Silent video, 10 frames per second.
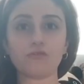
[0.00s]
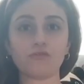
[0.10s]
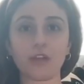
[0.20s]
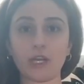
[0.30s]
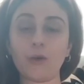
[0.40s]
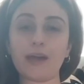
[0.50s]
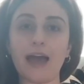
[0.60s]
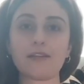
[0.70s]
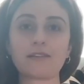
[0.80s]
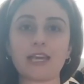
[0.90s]
Really quick
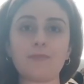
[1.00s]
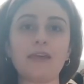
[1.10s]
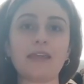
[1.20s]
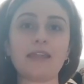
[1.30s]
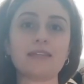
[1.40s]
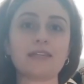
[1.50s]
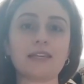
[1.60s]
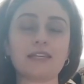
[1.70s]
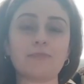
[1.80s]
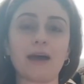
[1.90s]
housekeeping, this
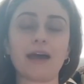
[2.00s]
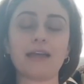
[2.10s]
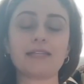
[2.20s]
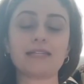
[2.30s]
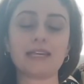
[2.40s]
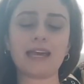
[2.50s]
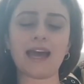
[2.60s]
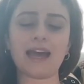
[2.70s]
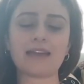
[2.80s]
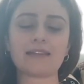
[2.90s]
is my
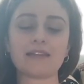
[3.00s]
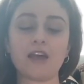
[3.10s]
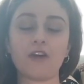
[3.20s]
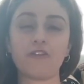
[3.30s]
CS